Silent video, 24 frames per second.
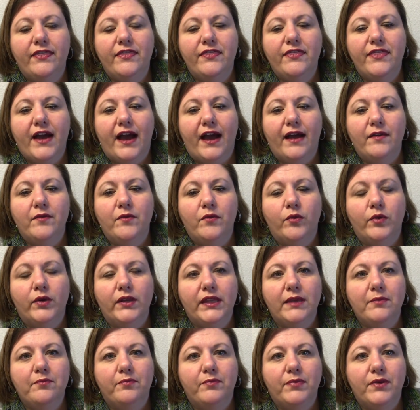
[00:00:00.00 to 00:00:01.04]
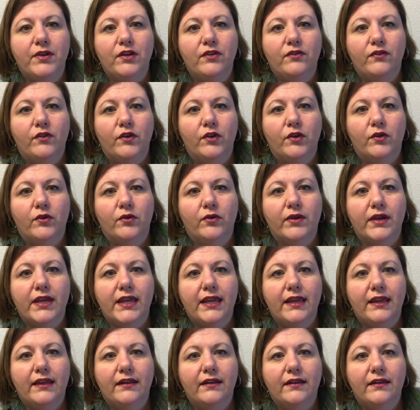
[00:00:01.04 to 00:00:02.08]
that really beautiful
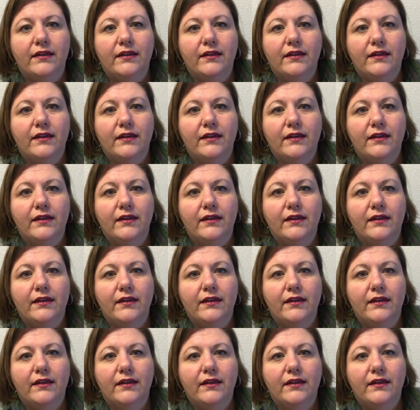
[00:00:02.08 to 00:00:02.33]
green,